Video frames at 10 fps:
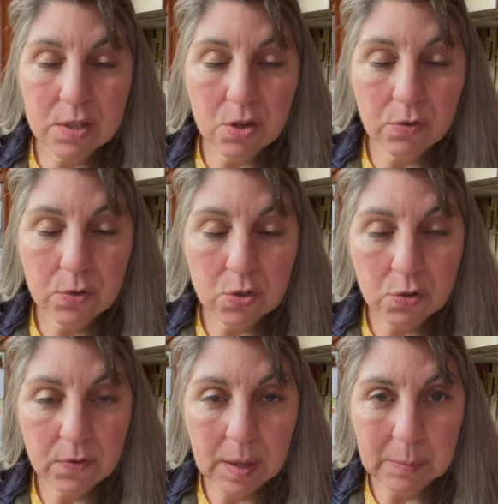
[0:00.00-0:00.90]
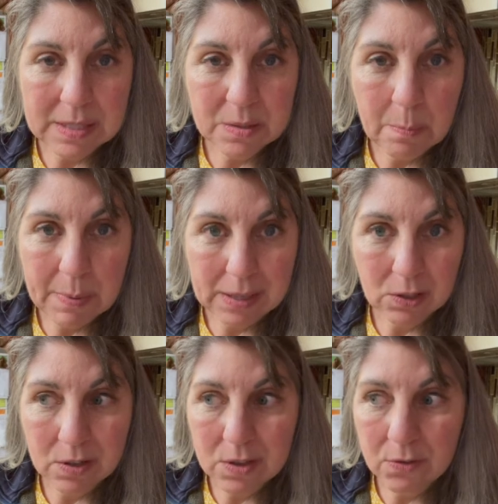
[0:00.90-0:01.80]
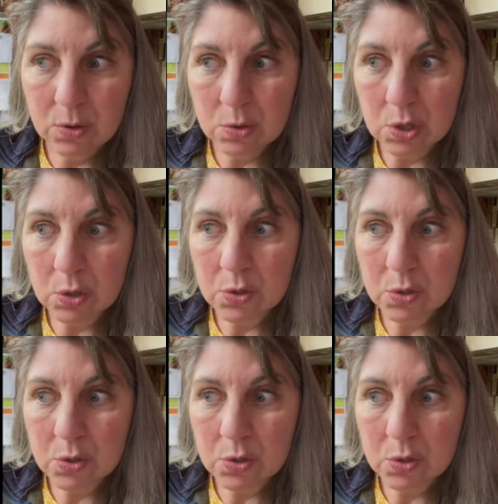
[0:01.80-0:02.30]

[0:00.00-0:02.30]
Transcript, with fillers: and their future families better in the future.